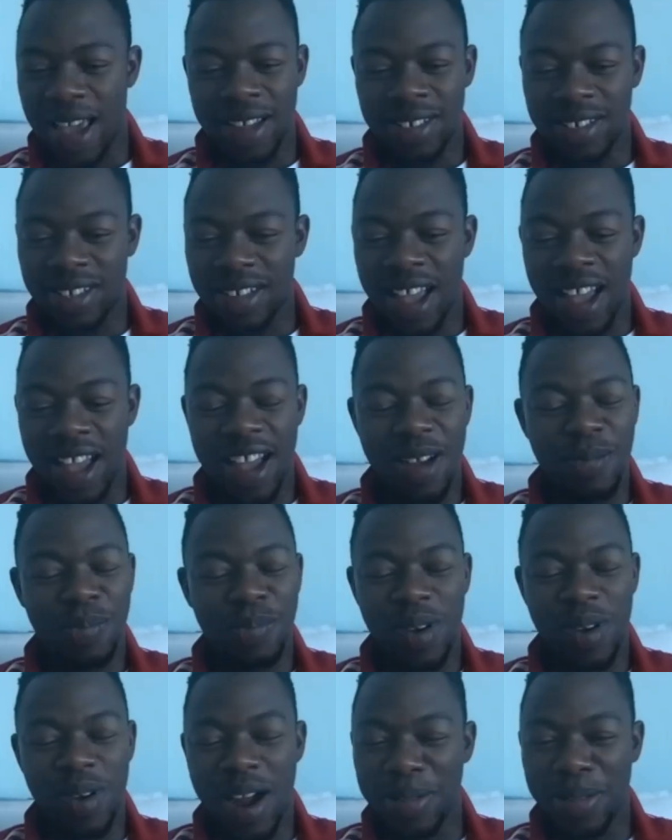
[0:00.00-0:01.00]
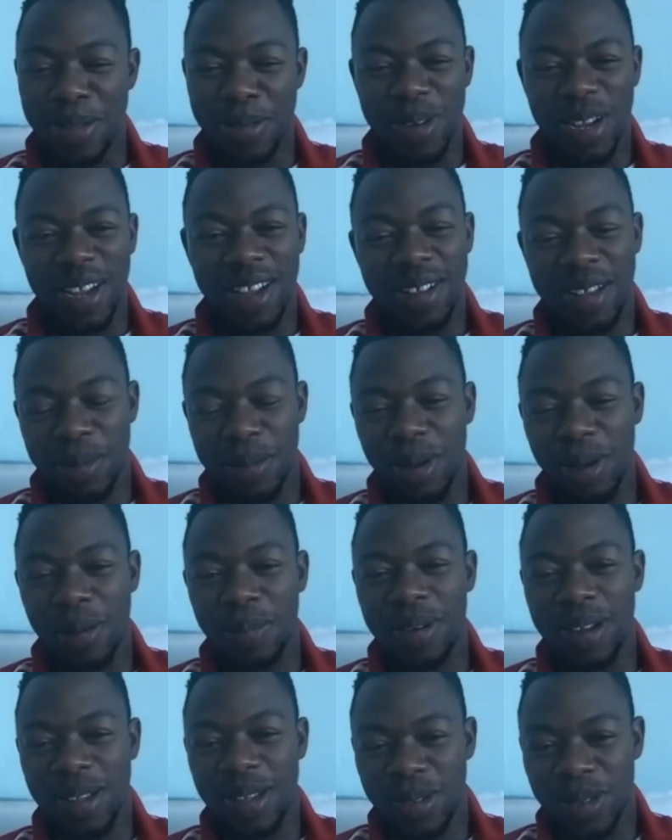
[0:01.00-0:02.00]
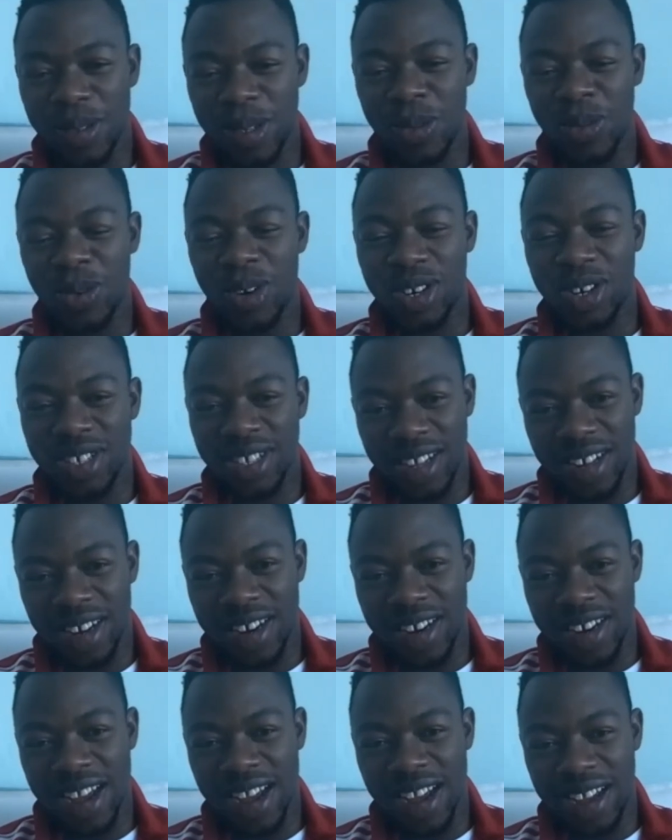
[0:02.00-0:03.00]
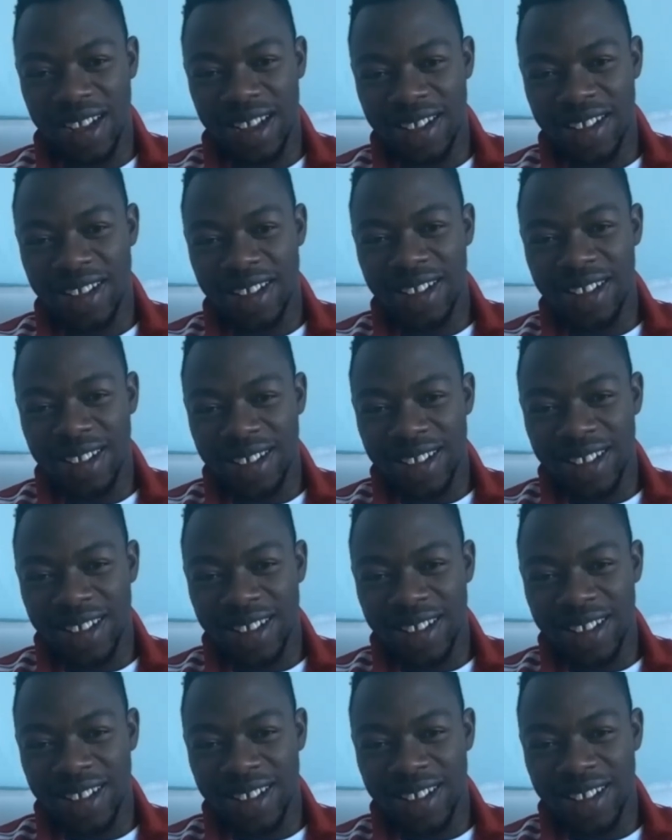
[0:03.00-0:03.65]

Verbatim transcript: it's uh, probably my my place was worse than that. I,